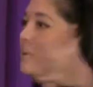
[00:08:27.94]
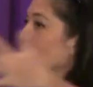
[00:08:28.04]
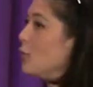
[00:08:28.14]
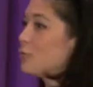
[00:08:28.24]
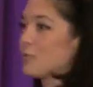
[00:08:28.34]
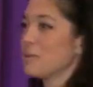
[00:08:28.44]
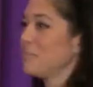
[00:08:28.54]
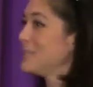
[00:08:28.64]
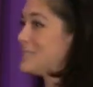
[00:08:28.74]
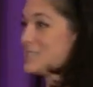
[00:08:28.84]
borrowed from the
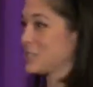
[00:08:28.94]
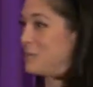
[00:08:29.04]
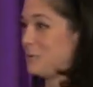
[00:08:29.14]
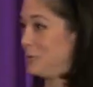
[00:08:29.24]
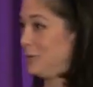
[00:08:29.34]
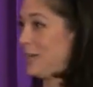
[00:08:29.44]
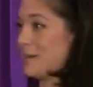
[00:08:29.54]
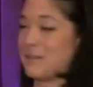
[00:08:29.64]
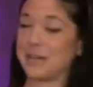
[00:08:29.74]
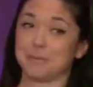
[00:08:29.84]
business community.
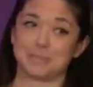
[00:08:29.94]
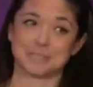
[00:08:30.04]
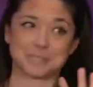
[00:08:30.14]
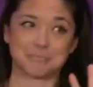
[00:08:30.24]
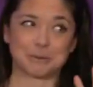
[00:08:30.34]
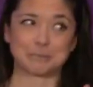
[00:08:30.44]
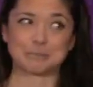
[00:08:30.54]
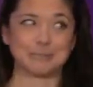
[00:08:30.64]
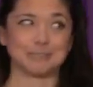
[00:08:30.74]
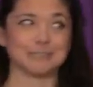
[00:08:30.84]
I'm not a business
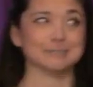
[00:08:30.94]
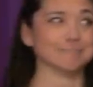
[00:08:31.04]
person,